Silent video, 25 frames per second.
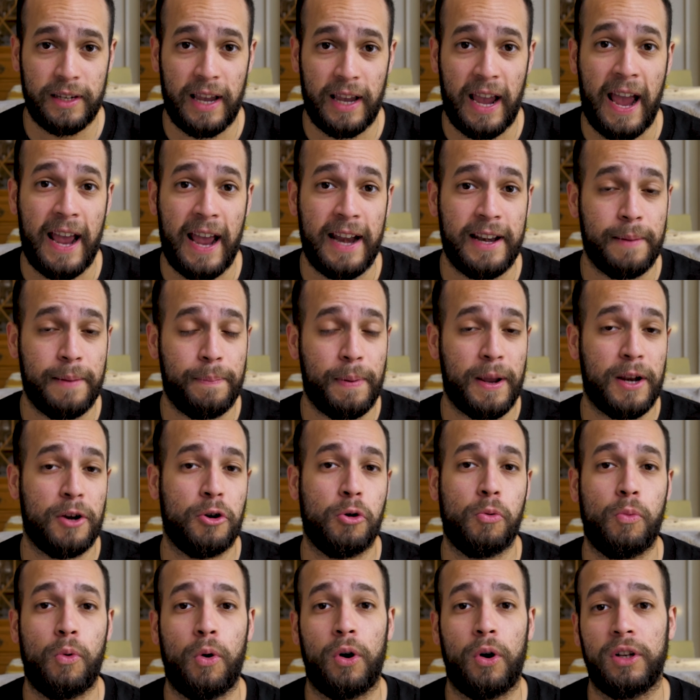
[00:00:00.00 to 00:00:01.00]
And depending
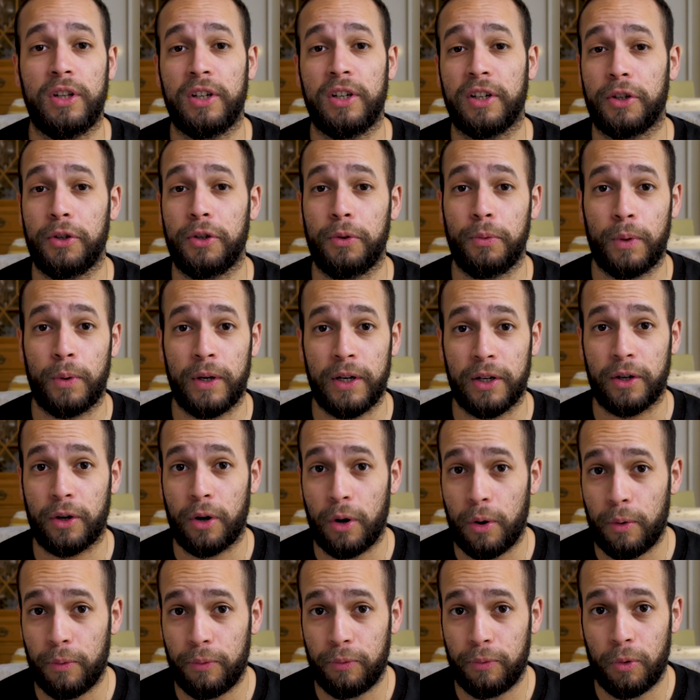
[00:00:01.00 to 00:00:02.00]
on what look you want to
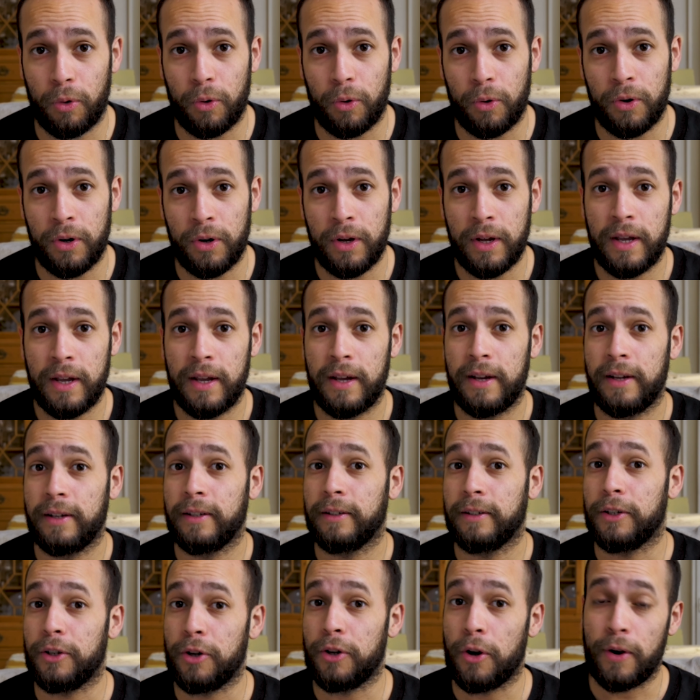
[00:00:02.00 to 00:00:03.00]
go for,
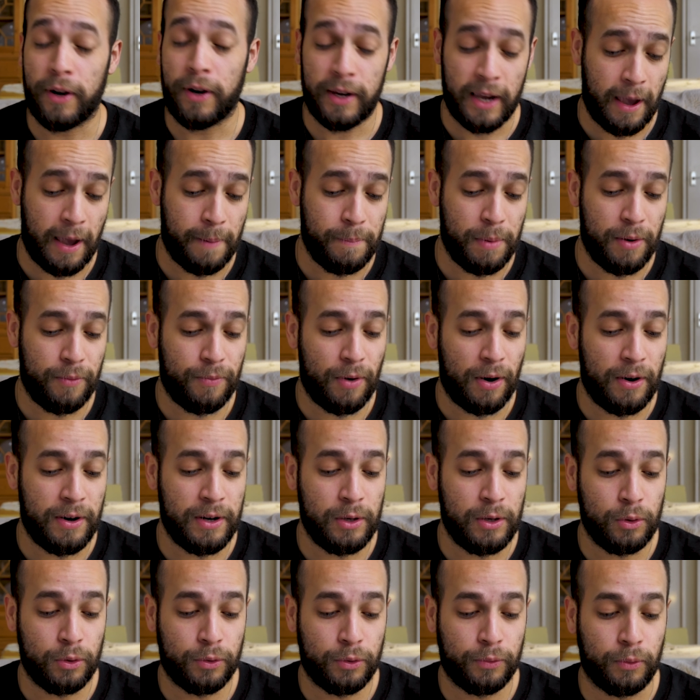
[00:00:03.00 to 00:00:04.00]
you know, it can be very
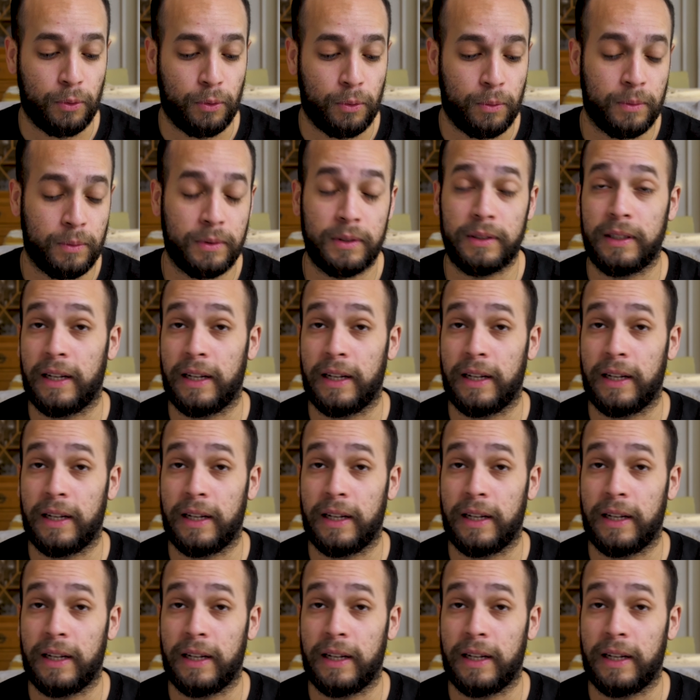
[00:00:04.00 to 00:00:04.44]
useful.